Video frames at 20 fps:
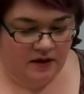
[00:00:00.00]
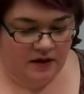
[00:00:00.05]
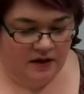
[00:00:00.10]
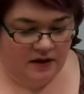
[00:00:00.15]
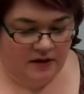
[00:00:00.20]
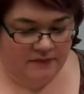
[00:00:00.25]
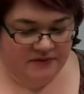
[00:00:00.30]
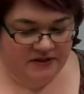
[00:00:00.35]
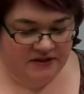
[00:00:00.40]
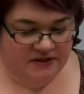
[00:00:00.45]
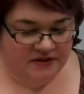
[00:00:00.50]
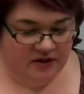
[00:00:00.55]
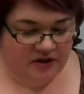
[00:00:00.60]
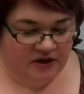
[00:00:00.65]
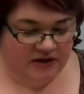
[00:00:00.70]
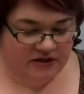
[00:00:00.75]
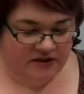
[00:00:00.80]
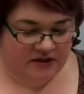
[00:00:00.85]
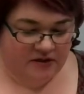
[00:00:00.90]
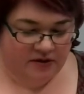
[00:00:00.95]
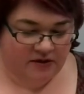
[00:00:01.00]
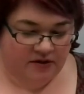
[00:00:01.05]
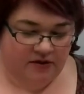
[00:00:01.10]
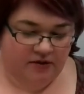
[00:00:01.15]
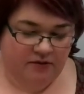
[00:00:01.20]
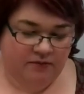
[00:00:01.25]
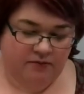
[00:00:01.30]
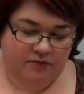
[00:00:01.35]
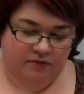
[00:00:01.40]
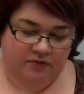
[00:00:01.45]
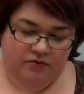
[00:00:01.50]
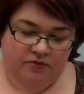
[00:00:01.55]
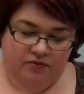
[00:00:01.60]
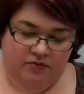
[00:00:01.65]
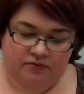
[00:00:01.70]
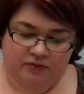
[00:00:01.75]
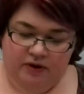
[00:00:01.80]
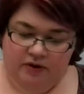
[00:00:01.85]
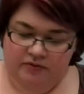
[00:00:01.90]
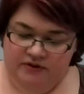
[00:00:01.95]
I'm just going to
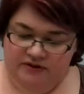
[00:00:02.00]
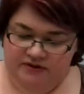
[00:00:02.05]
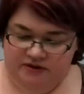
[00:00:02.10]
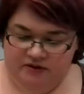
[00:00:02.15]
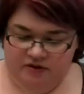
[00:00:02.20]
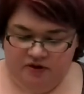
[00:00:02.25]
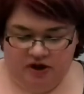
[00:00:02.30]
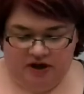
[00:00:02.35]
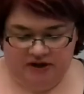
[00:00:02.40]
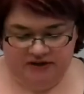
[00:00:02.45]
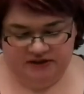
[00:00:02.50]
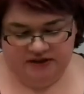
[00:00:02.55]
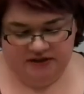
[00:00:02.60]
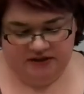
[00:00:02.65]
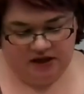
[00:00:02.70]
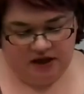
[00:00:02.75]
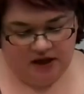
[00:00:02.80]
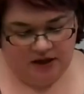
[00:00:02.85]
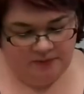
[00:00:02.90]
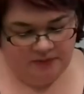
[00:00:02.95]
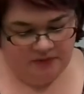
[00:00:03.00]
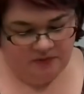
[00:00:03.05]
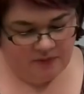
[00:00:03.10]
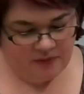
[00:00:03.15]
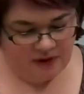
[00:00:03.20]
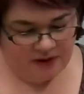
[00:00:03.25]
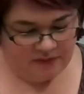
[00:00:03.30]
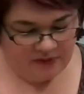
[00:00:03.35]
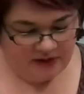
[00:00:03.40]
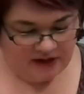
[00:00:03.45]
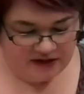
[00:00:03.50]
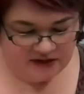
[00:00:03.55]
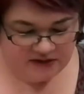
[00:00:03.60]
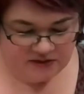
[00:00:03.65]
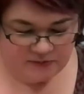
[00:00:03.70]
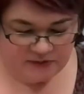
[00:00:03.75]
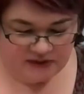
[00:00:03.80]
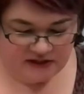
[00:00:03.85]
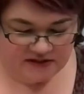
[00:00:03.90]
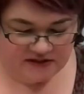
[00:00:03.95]
throw this across the top of my
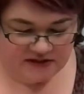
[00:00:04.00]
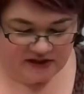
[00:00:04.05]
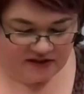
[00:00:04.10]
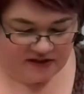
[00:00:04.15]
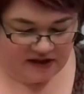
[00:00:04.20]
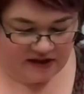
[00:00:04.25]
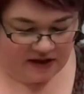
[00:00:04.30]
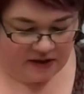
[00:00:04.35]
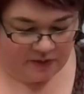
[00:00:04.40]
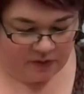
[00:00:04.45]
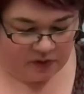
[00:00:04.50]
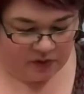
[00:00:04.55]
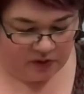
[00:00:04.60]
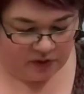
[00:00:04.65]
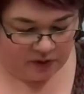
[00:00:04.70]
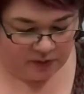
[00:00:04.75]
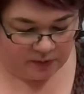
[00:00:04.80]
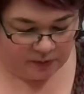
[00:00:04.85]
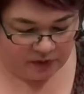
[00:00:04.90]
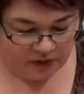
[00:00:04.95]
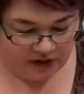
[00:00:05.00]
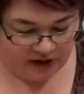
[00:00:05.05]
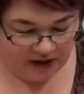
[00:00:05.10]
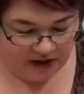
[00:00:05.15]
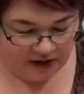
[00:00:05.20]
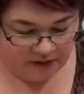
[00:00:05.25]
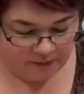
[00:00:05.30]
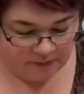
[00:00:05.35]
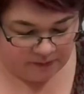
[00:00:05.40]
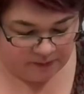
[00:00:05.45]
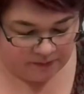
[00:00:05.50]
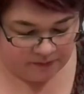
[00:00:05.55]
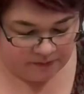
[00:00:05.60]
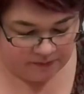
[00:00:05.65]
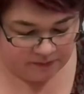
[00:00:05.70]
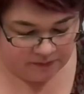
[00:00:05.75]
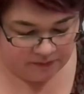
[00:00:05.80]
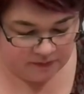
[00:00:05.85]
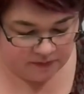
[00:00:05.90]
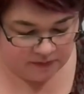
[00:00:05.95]
page because I think it will look pretty.
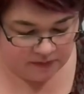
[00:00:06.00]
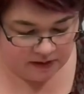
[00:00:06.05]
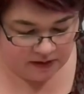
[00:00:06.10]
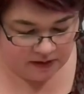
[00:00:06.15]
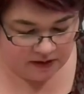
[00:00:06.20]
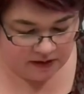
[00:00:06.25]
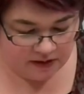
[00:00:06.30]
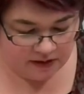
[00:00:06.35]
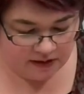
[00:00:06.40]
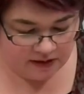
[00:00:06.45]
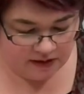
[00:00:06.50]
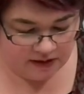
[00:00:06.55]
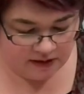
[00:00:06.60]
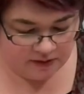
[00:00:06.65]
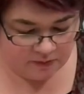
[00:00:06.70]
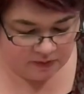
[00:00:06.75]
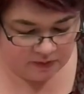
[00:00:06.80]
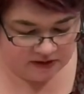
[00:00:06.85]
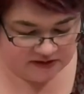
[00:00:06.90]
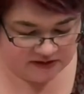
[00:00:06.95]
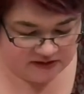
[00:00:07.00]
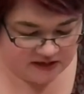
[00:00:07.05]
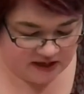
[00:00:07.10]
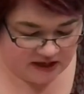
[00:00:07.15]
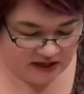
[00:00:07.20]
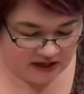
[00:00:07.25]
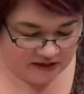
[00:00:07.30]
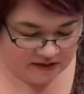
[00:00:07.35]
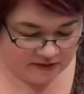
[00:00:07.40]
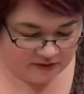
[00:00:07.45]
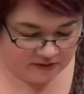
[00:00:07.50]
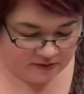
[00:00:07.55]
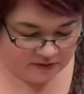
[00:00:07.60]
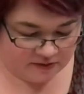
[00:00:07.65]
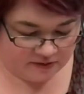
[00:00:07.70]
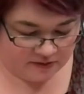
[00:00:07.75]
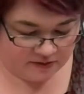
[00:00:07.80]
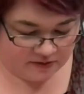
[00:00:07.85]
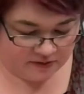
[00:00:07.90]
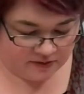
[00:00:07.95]
And once again,
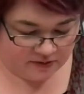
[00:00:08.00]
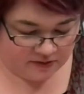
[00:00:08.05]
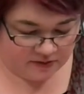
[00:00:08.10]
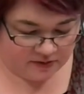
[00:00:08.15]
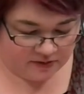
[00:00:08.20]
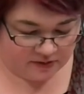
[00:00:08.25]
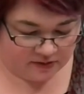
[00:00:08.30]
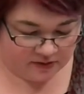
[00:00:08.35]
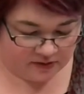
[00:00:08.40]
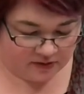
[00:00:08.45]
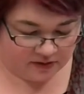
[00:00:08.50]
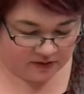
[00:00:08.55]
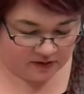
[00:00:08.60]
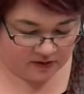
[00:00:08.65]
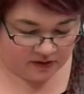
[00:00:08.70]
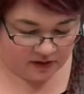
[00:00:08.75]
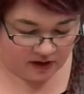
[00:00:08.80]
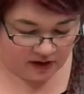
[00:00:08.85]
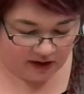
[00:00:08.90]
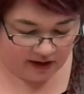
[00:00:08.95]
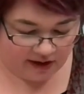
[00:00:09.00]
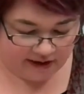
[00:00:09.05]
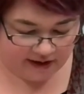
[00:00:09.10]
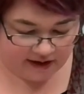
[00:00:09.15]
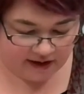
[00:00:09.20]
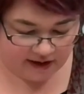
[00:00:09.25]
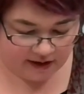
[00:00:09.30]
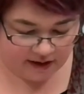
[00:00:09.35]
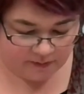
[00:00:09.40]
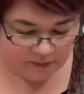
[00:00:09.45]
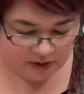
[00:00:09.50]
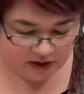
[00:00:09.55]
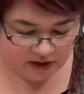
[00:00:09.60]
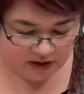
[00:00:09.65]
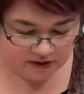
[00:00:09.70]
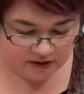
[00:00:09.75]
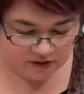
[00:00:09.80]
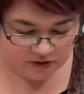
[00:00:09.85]
I am a